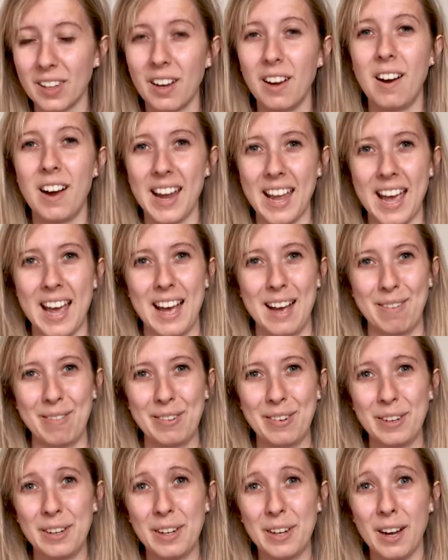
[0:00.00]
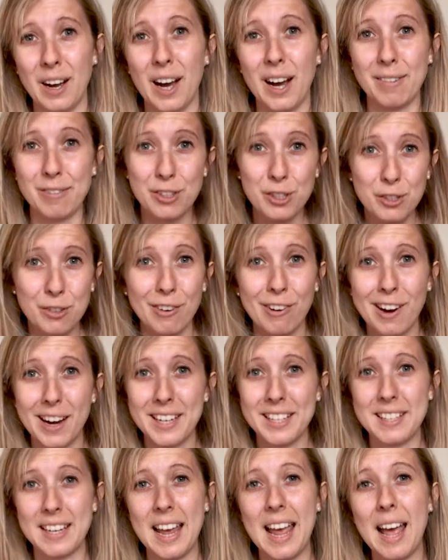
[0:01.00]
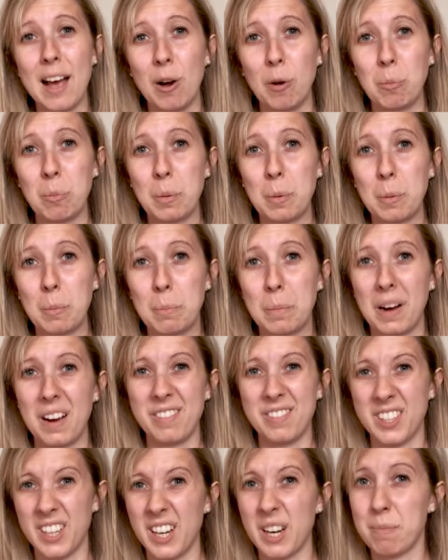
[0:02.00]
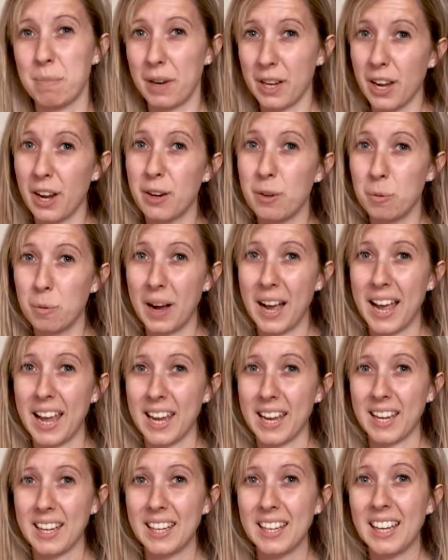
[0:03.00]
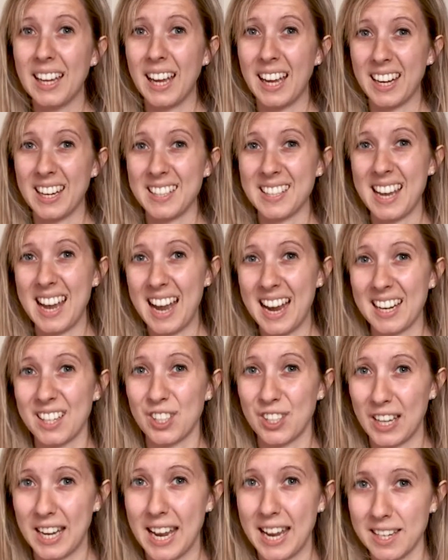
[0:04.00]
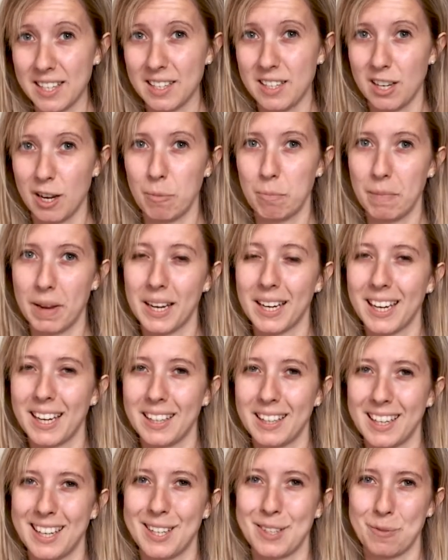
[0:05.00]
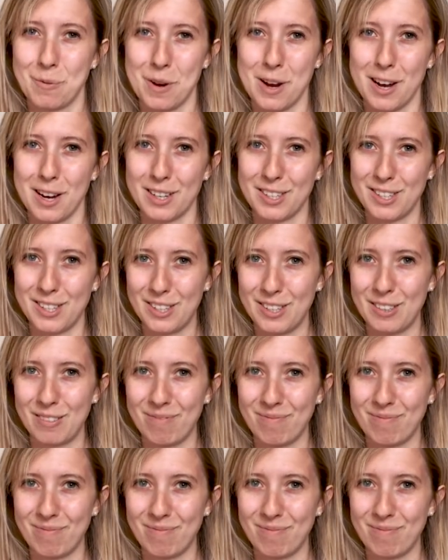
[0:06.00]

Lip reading: I have. I've tried to help, but I've done it my own way and it's actually ended up making things worse.